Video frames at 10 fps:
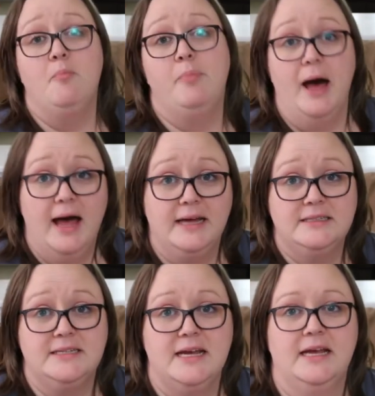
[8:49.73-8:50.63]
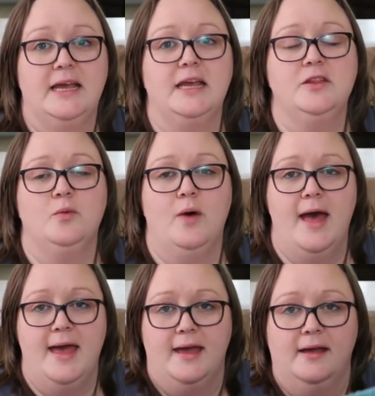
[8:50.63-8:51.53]
But either
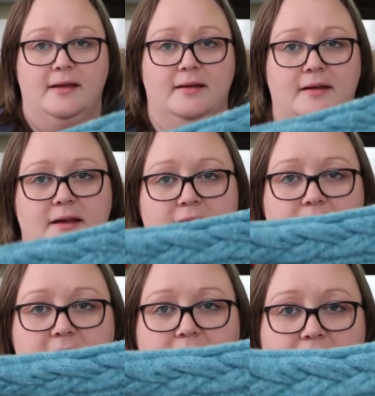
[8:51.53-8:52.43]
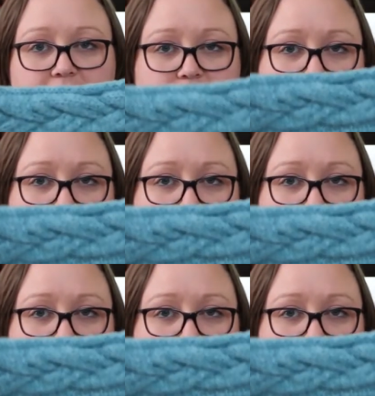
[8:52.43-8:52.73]
way, it is